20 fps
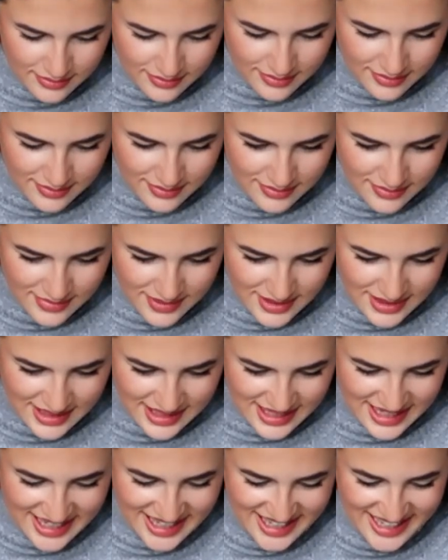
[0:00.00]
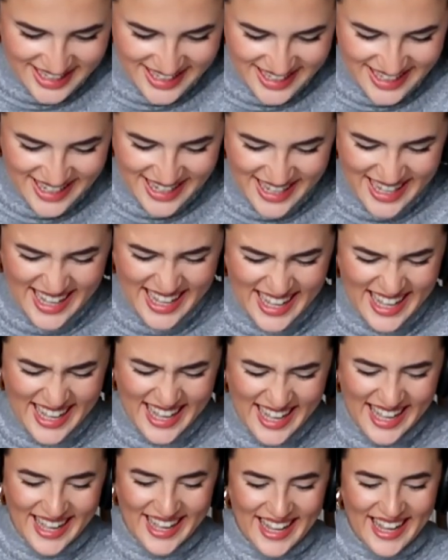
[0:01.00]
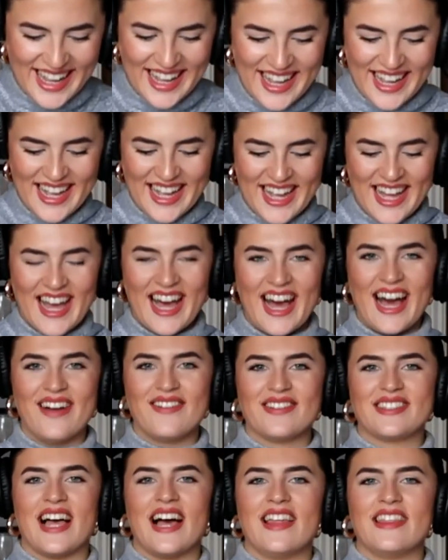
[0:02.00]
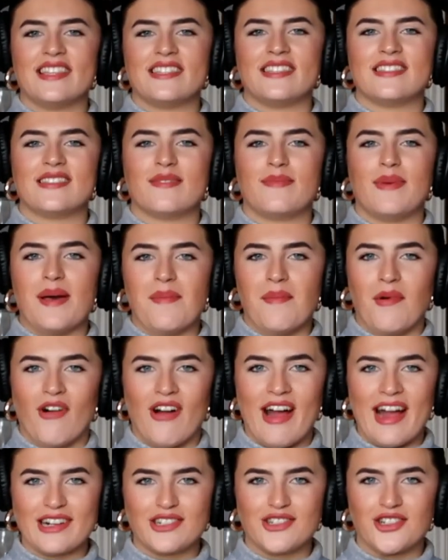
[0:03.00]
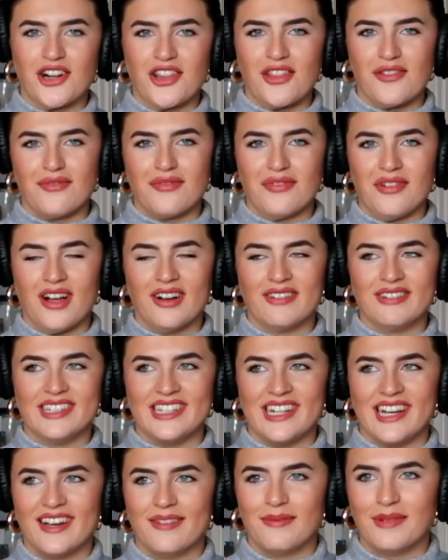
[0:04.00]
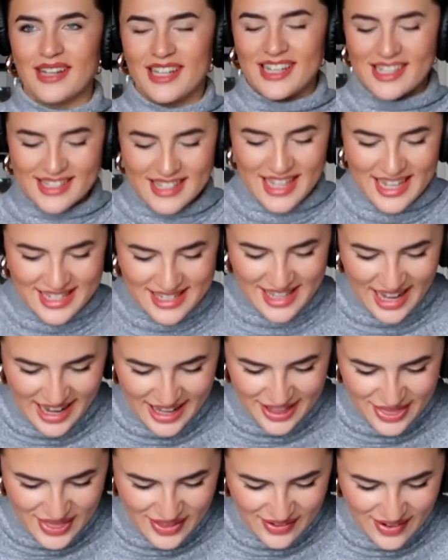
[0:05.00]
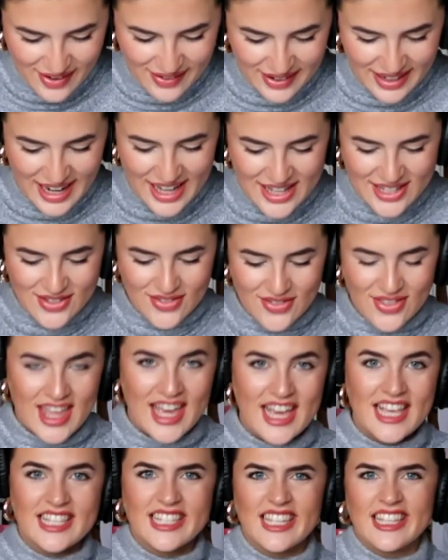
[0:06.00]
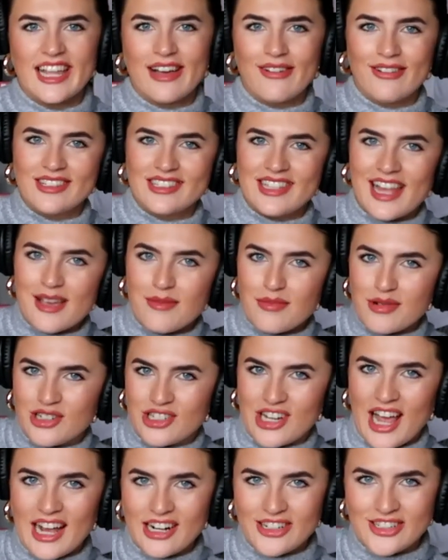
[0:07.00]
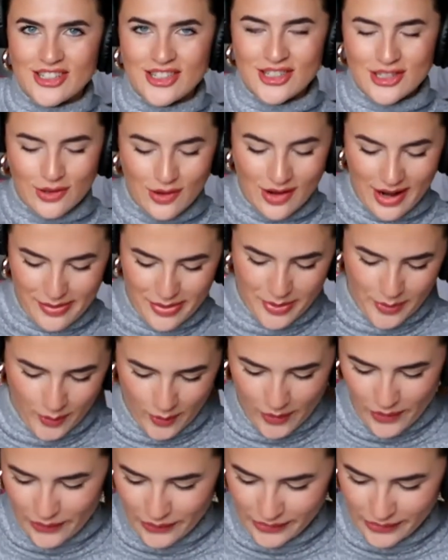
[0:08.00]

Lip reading: I was like, this is a bit more extra than Florida because they started to throw things and there was like injections all over.